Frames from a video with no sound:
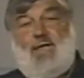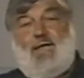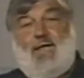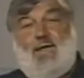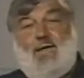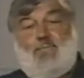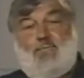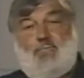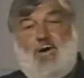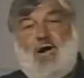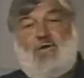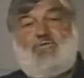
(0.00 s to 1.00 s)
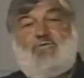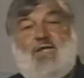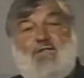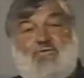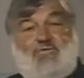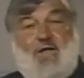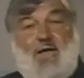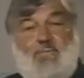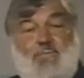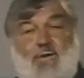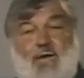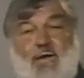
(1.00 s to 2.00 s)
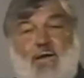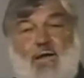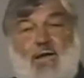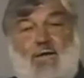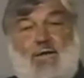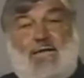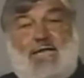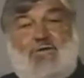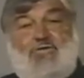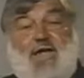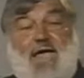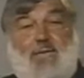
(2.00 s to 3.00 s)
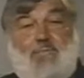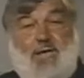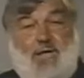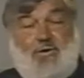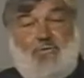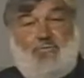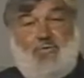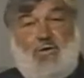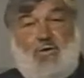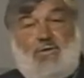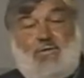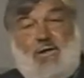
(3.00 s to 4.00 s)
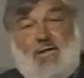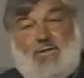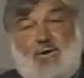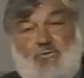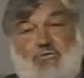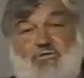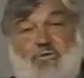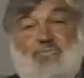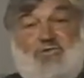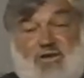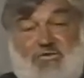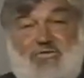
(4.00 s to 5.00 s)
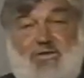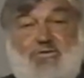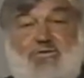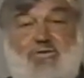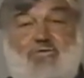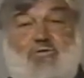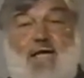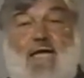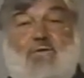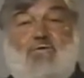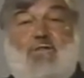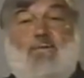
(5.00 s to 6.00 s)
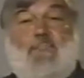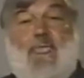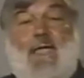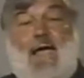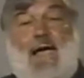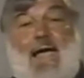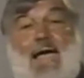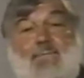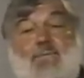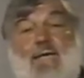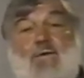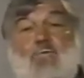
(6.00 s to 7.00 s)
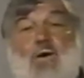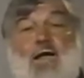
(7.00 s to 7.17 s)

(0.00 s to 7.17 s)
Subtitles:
me parts in some lead time interval, there is some distance to travel, I may